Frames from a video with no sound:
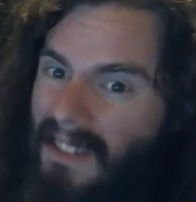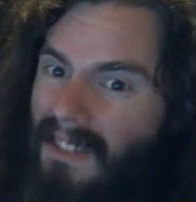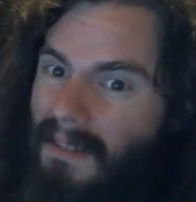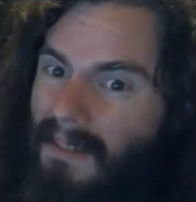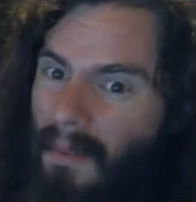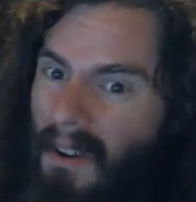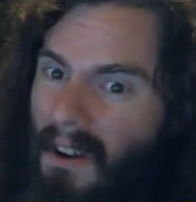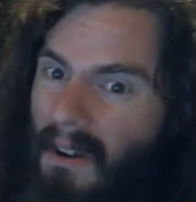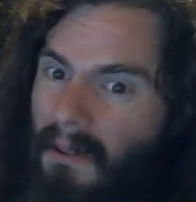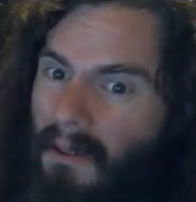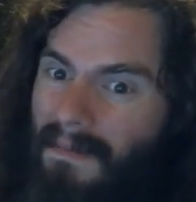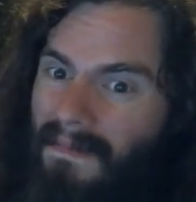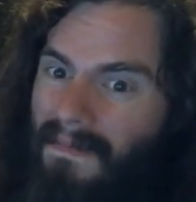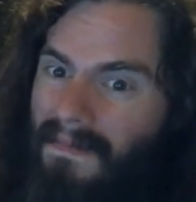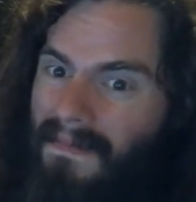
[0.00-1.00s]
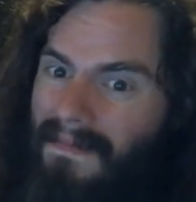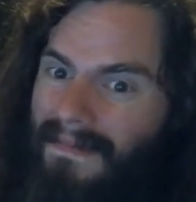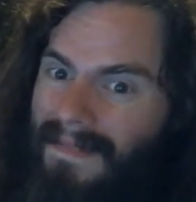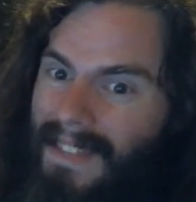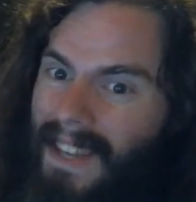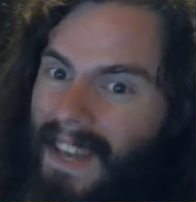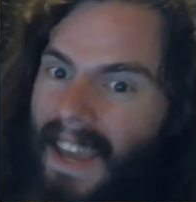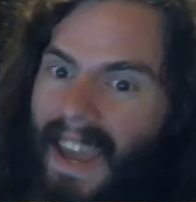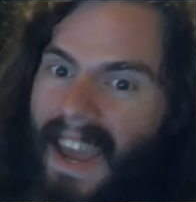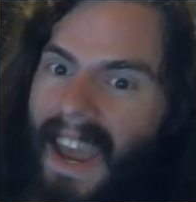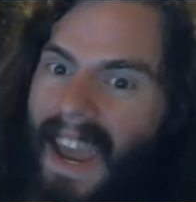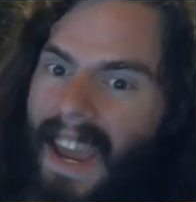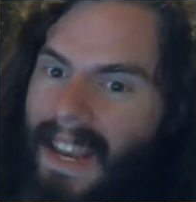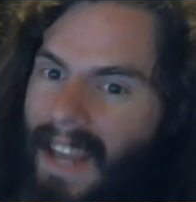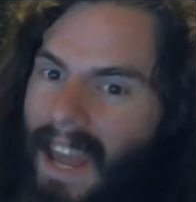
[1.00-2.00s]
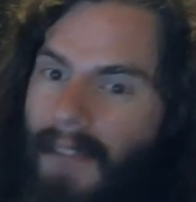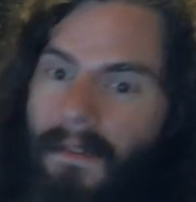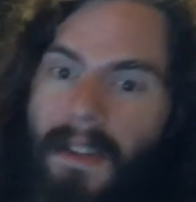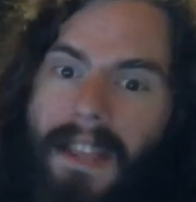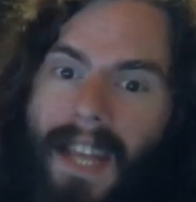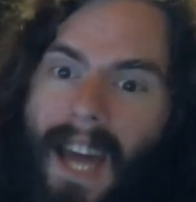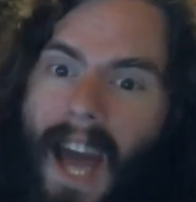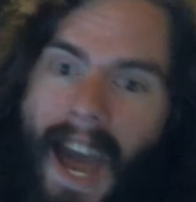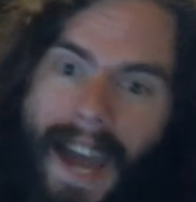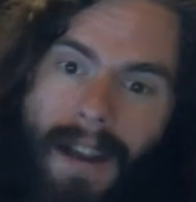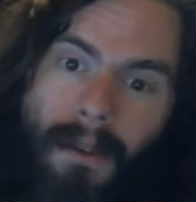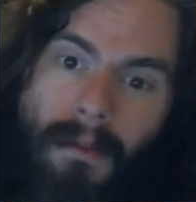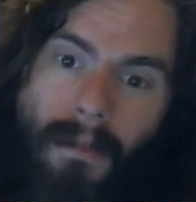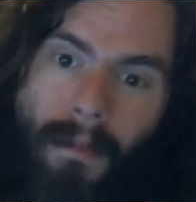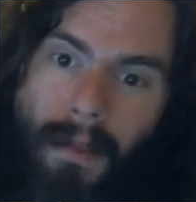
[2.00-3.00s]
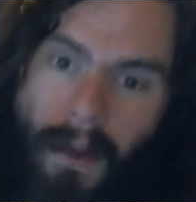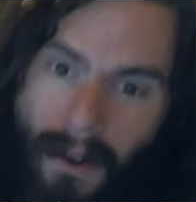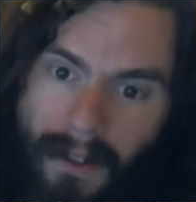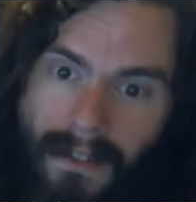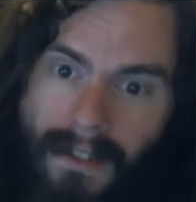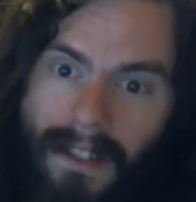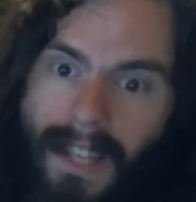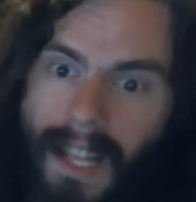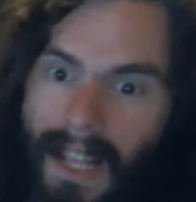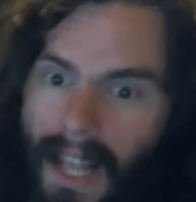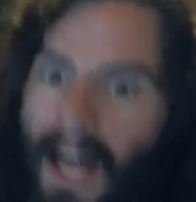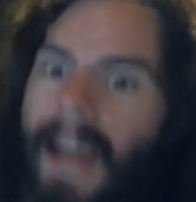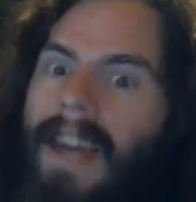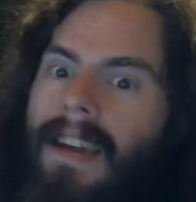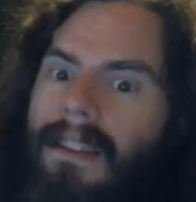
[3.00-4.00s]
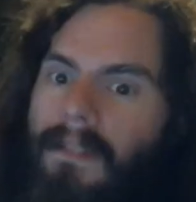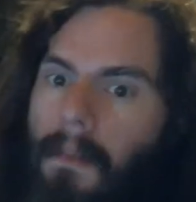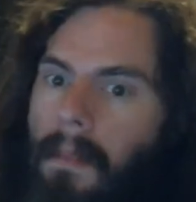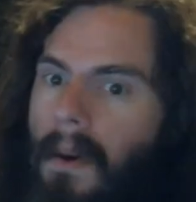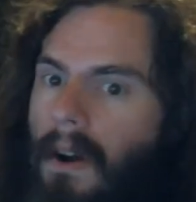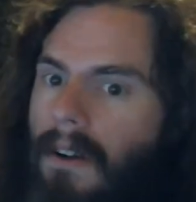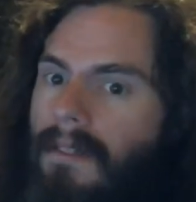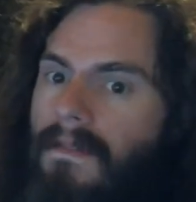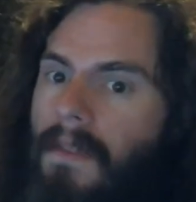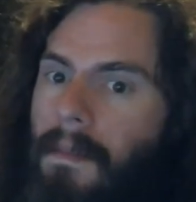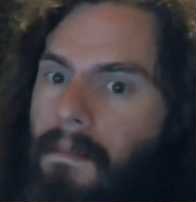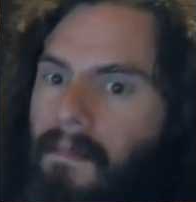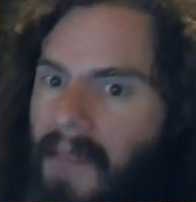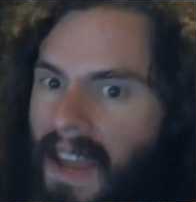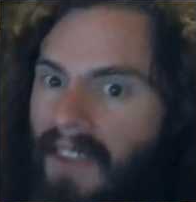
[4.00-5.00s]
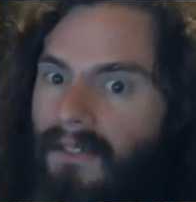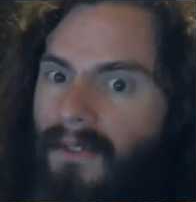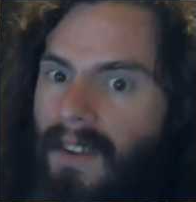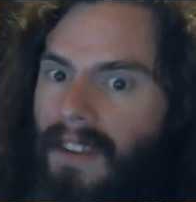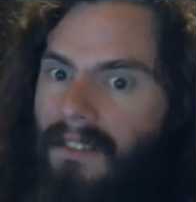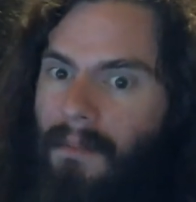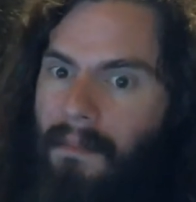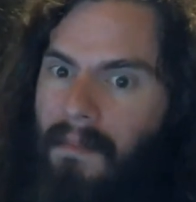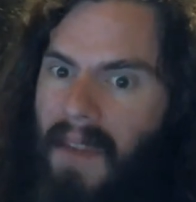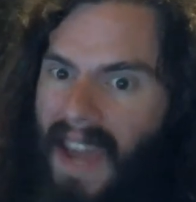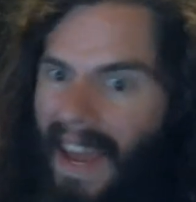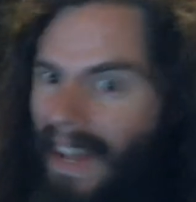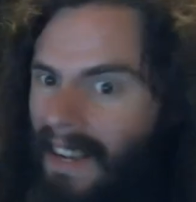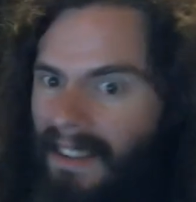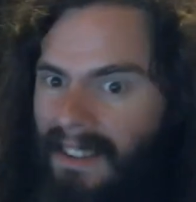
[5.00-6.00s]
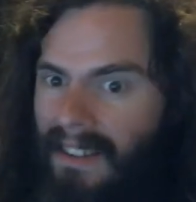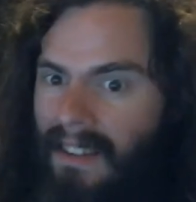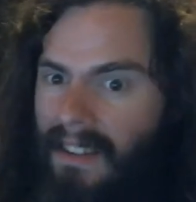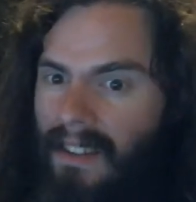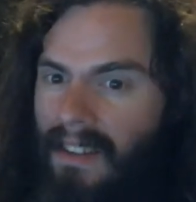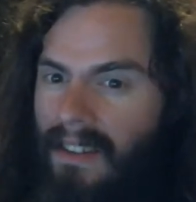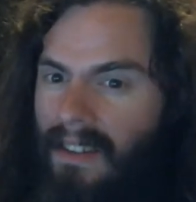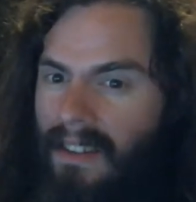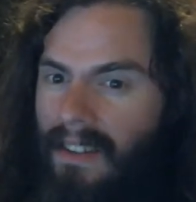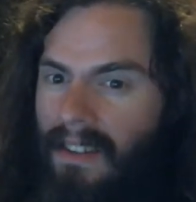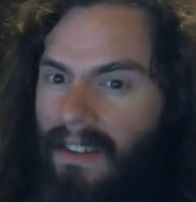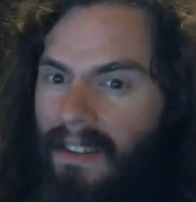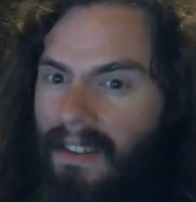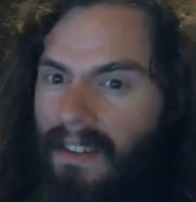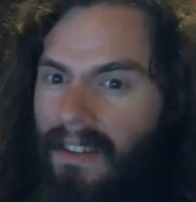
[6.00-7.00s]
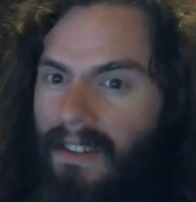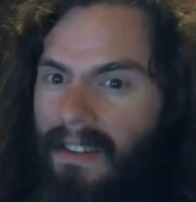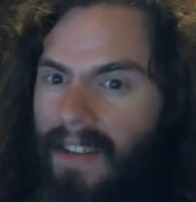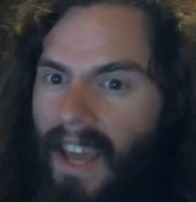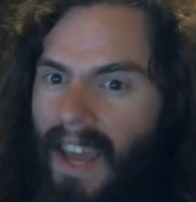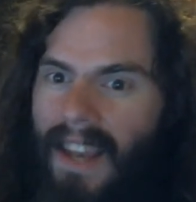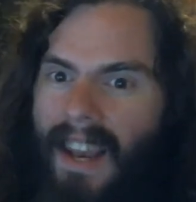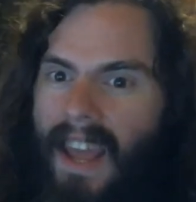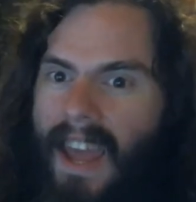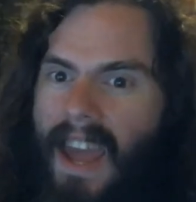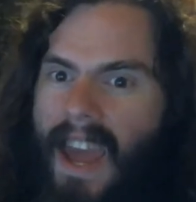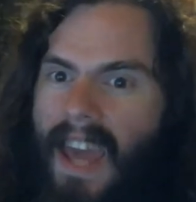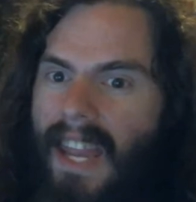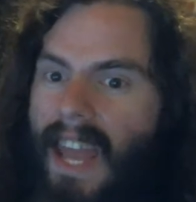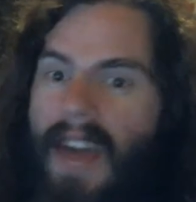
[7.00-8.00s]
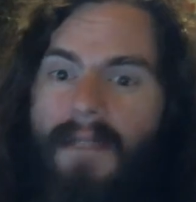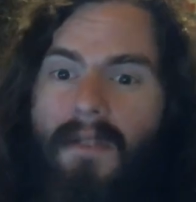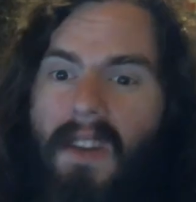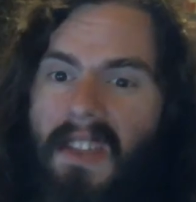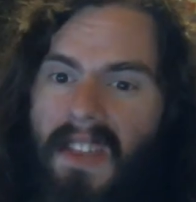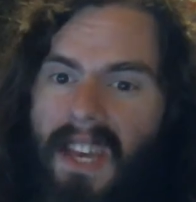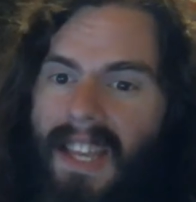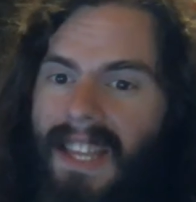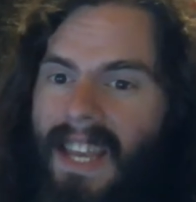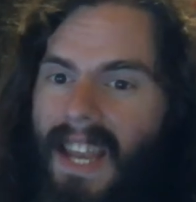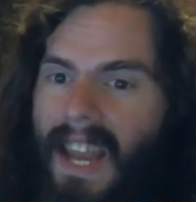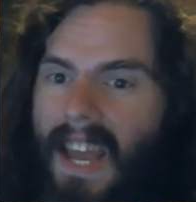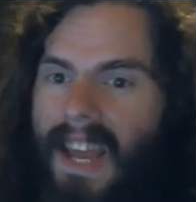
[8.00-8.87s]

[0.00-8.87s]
bro. And everything I don't personally like is a part of the matrix, man. And everything that